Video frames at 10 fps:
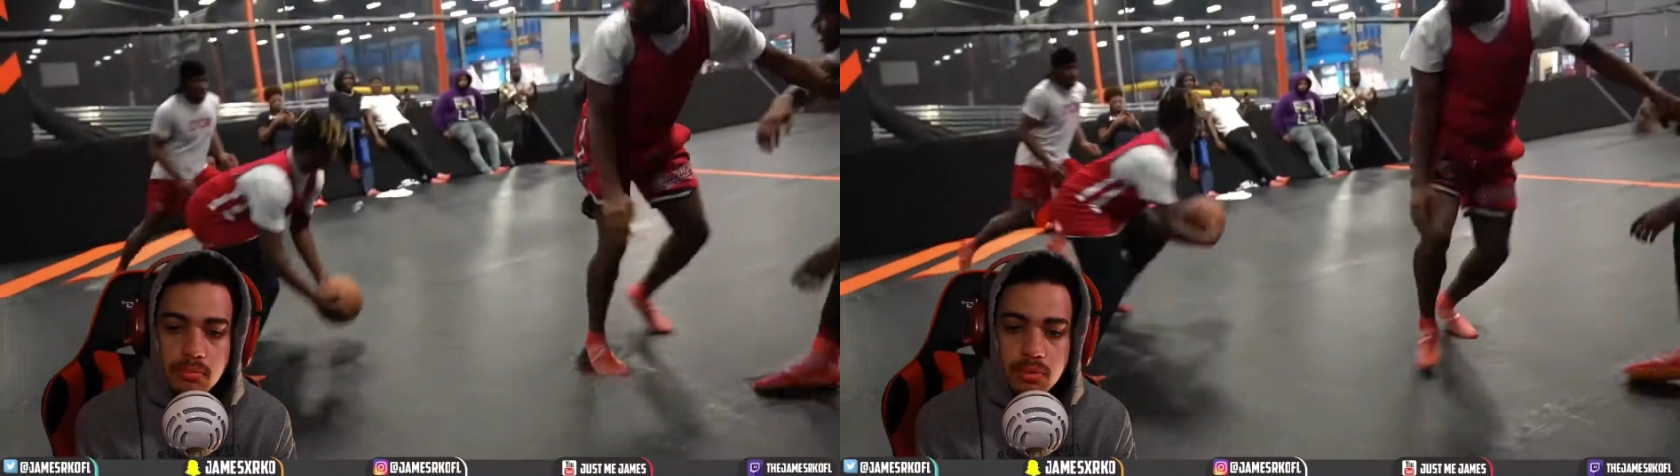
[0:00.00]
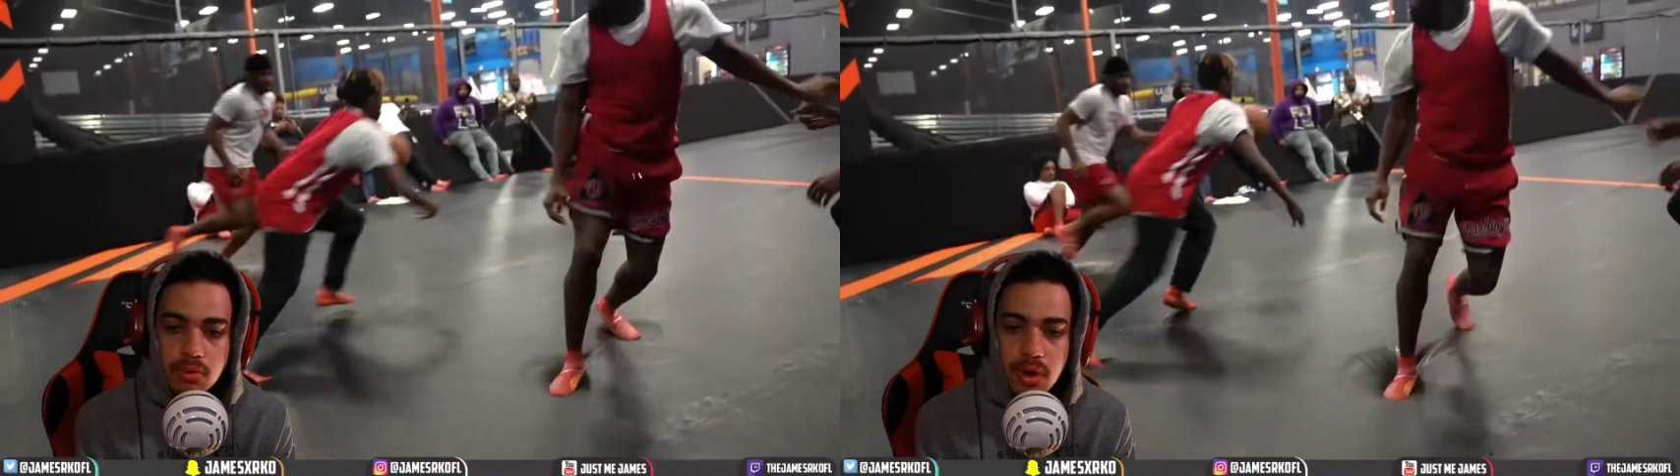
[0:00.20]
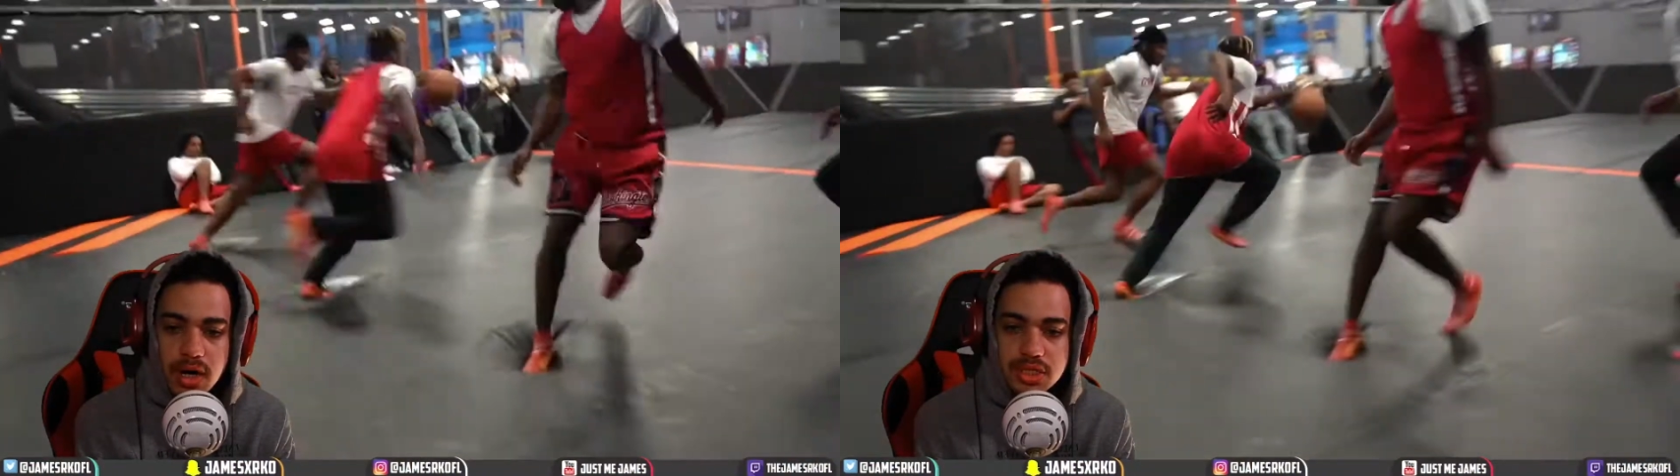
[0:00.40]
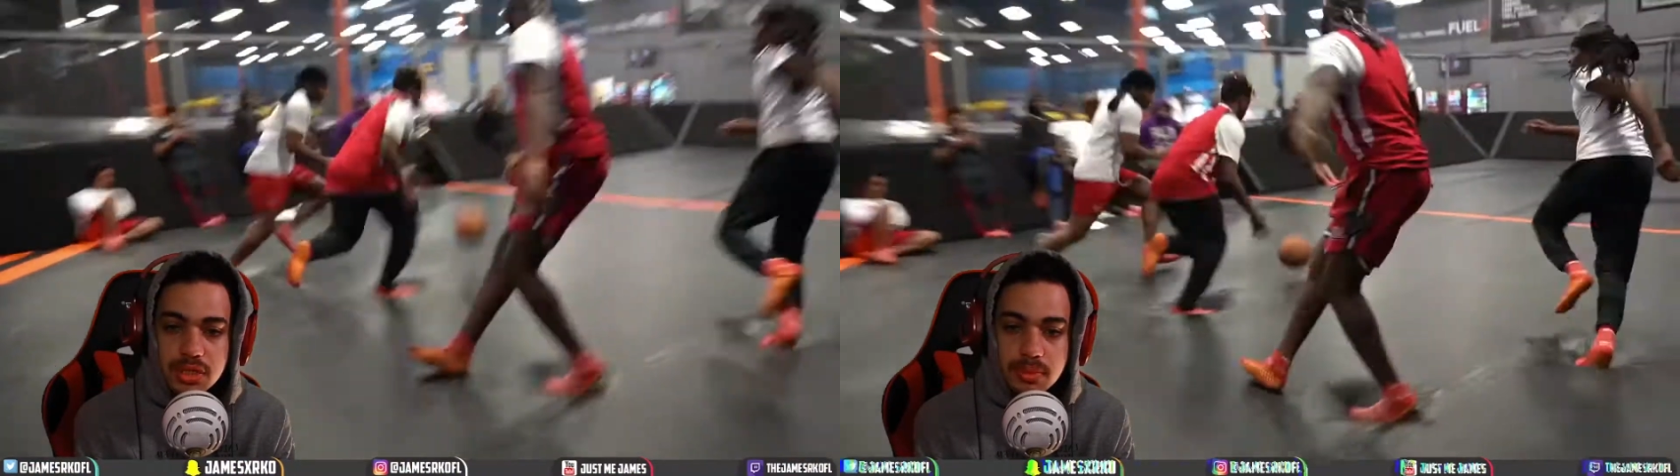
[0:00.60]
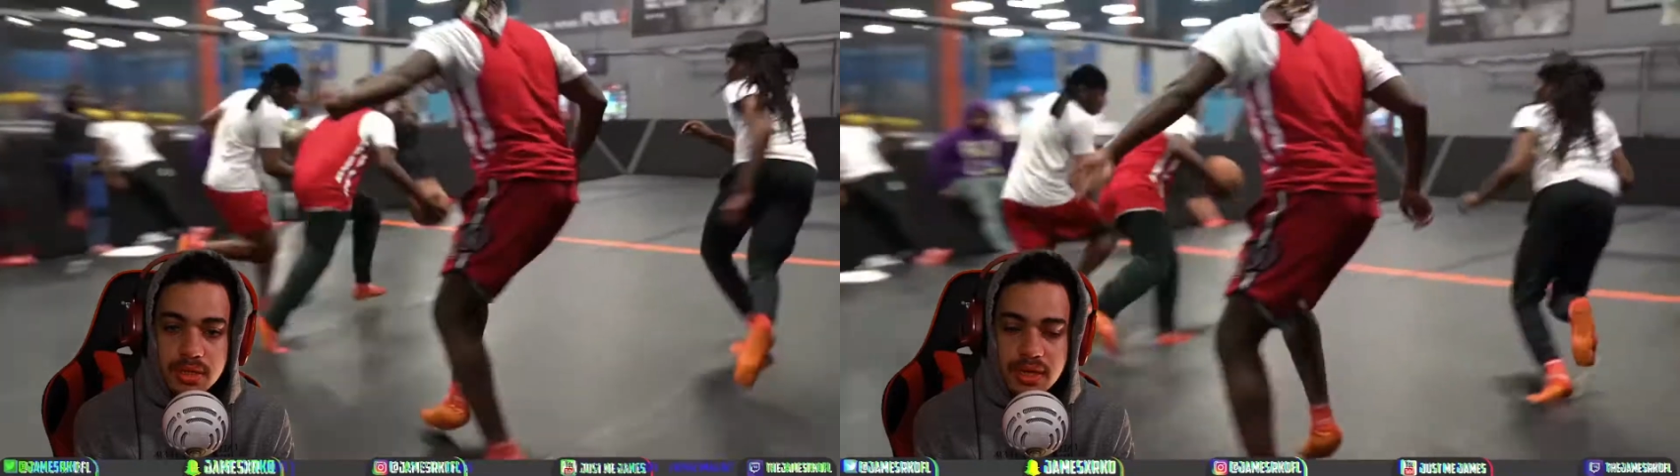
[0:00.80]
Britt Wall
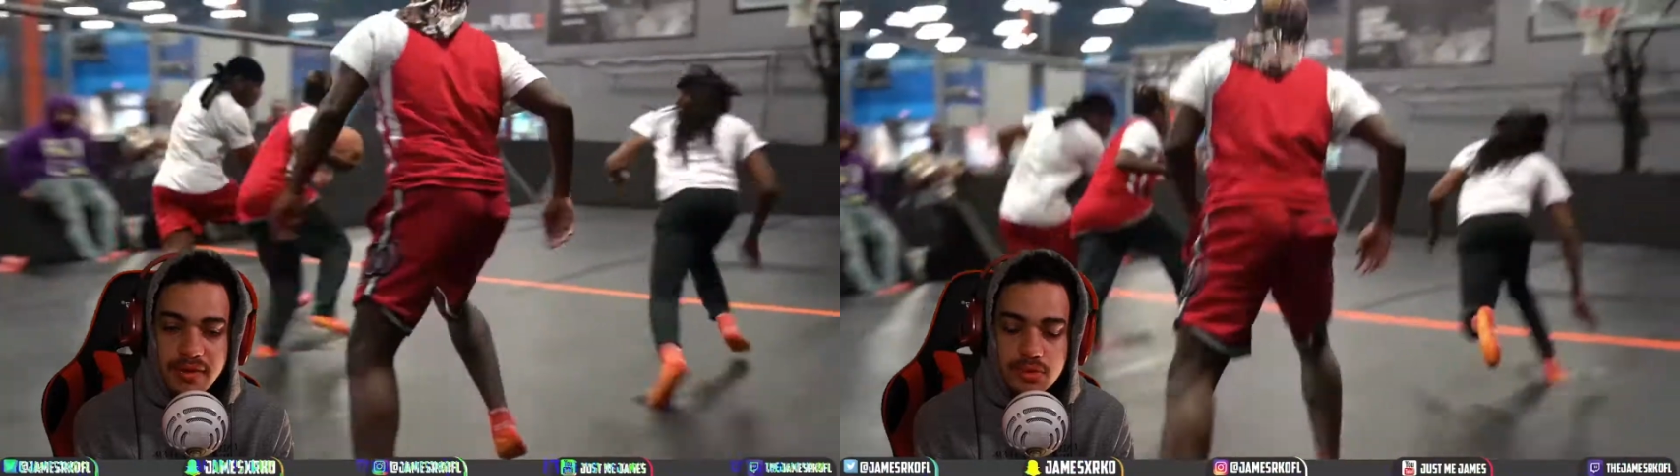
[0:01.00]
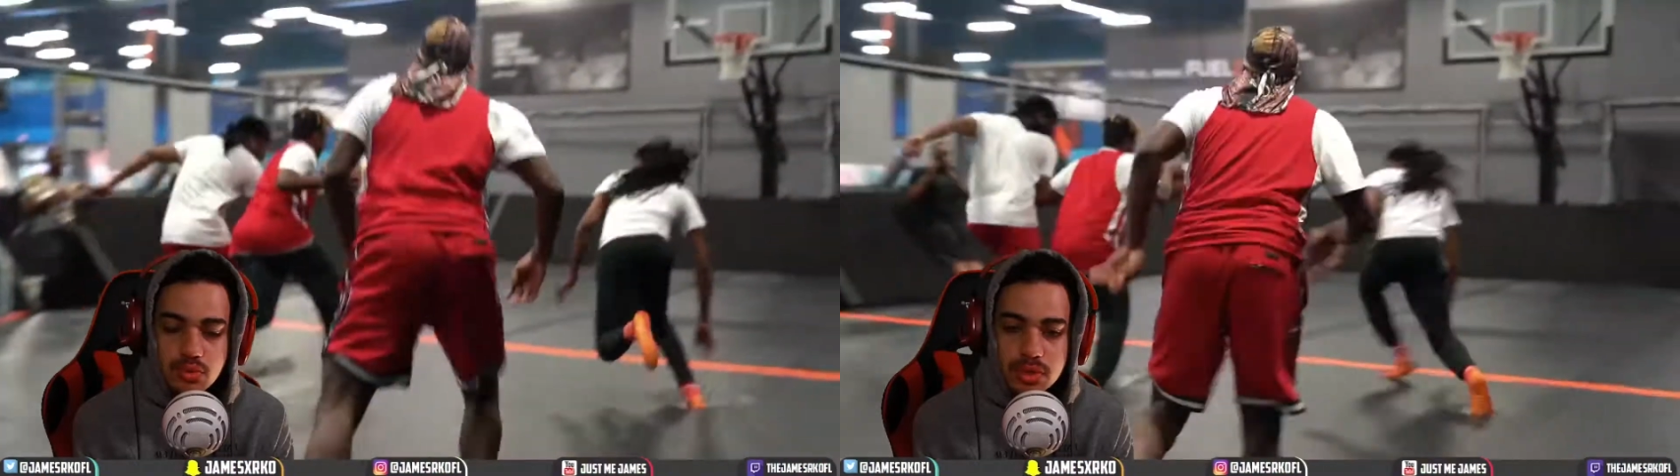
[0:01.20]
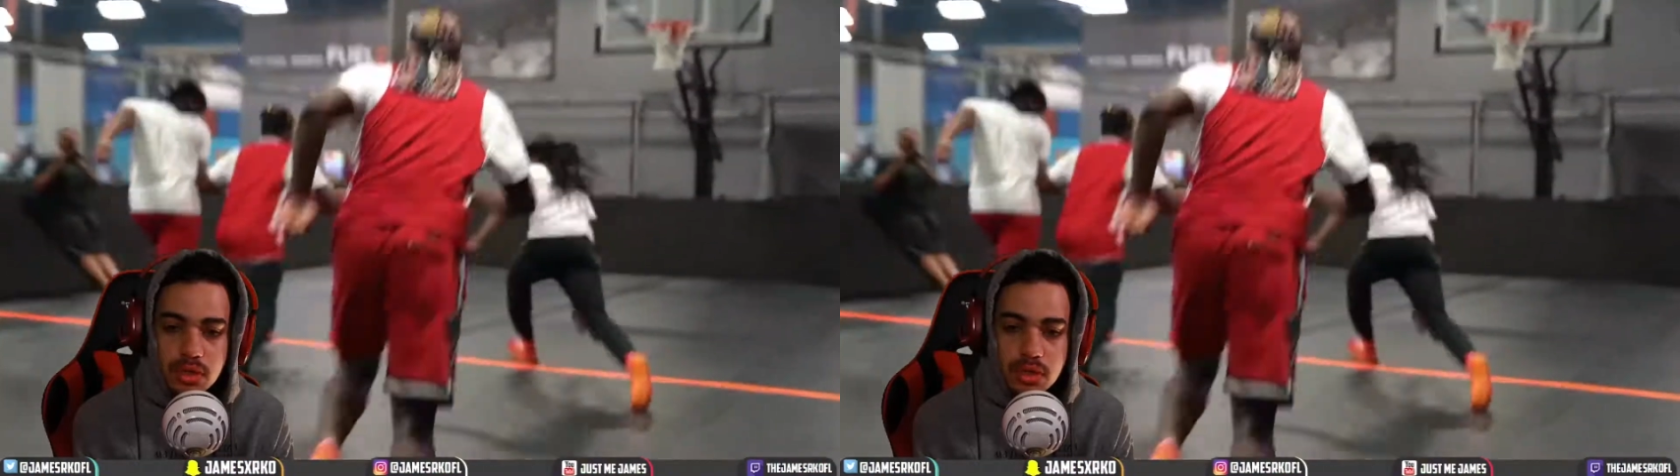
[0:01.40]
achievement. Davis with